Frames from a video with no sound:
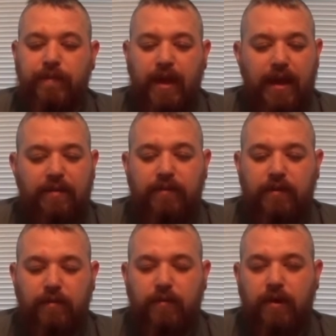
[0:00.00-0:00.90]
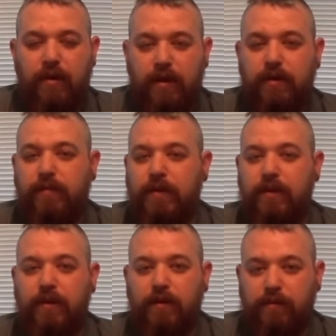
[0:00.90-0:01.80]
Having a morale item in
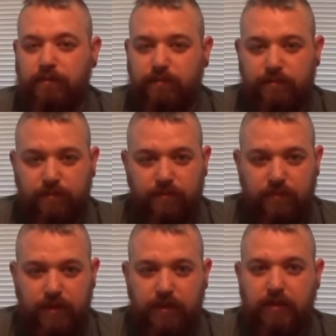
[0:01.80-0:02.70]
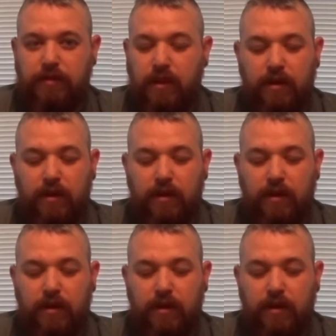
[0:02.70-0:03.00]
there is a